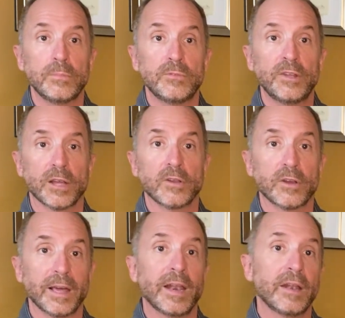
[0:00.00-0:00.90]
take a
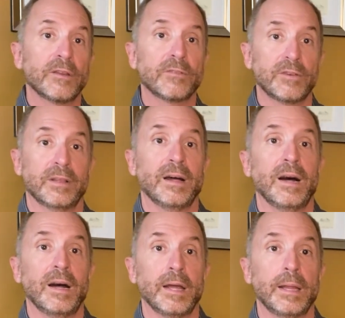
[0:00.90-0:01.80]
look at it at different
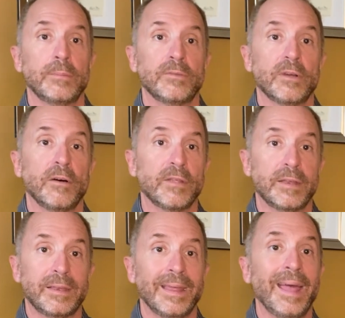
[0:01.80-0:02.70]
times of the
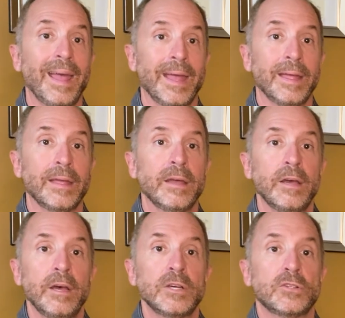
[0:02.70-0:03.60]
day
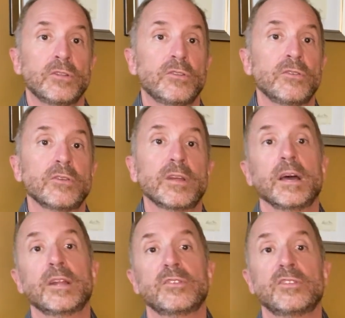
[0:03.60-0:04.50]
so that you
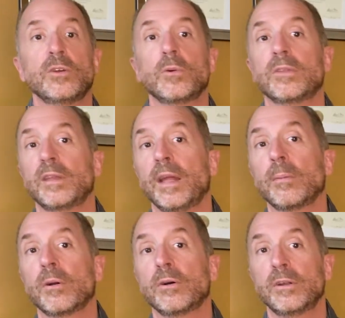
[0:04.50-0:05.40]
kind of see what the
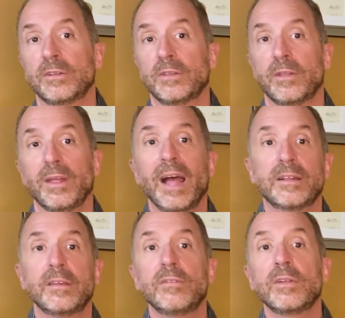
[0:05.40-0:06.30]
neighborhood, the
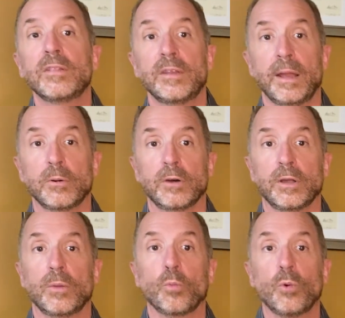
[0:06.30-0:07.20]
activity of the
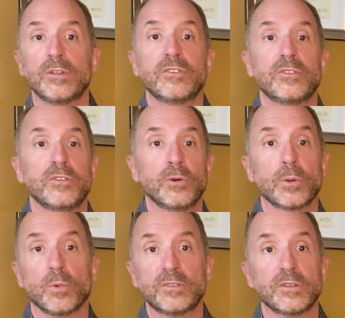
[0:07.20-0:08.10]
neighborhood, and what's it doing,
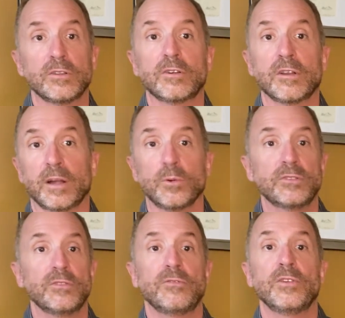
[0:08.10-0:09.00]
what's it look like,
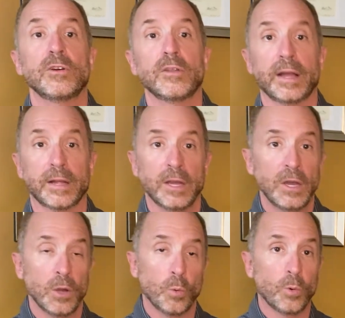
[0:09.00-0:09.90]
what's it feel like,
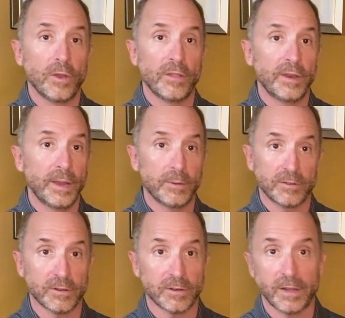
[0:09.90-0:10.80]
what do the
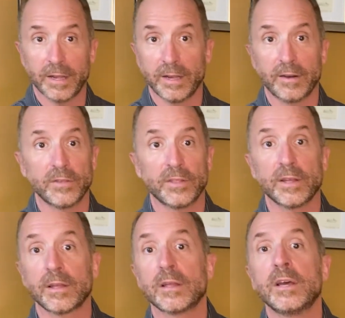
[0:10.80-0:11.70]
neighbors look like and
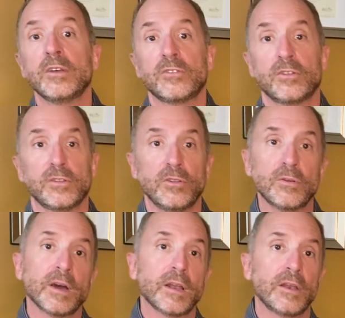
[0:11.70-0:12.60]
everything, so that you
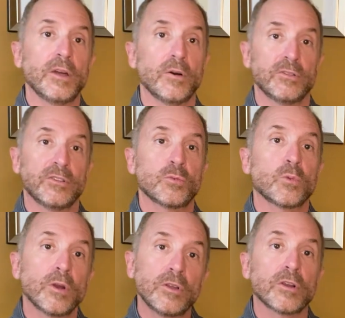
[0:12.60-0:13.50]
kind of know, is this
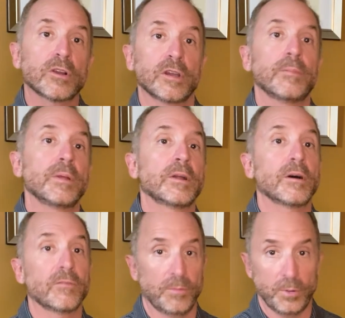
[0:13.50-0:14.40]
where you're going to be
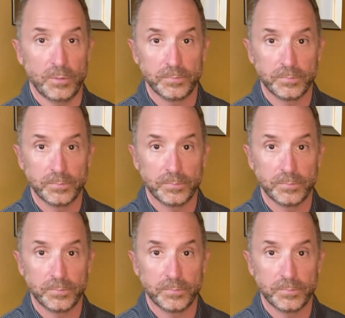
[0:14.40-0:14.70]
comfortable?